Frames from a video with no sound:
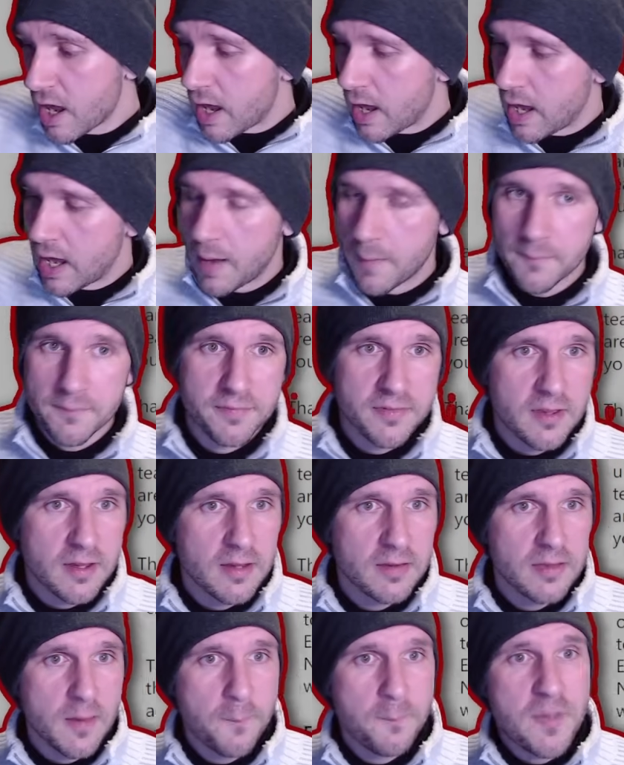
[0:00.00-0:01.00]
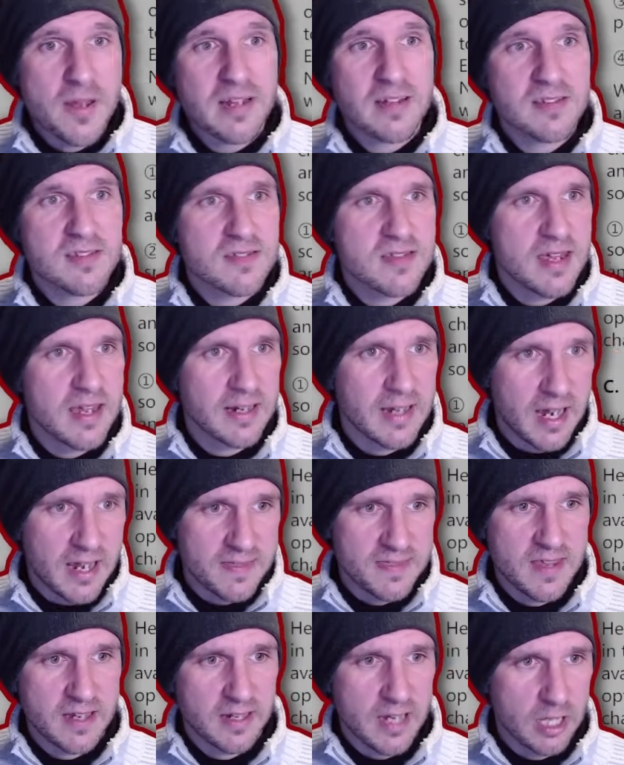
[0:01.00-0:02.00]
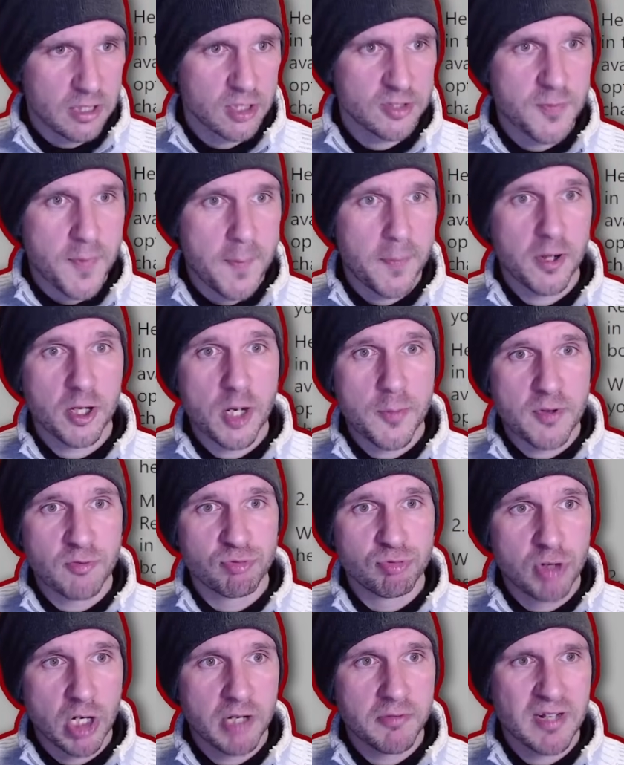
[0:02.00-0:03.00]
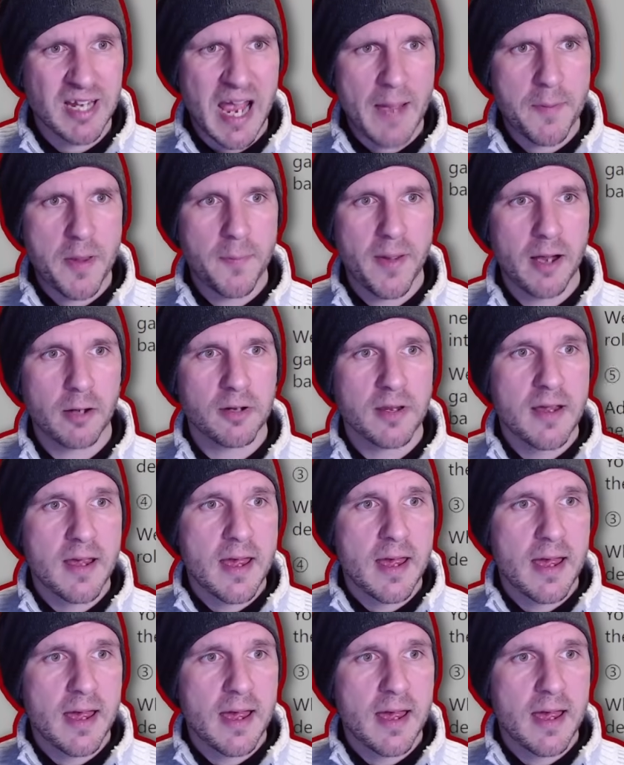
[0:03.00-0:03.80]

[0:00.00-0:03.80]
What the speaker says: The biggest thing I think a lot of people are going to be really, really happy about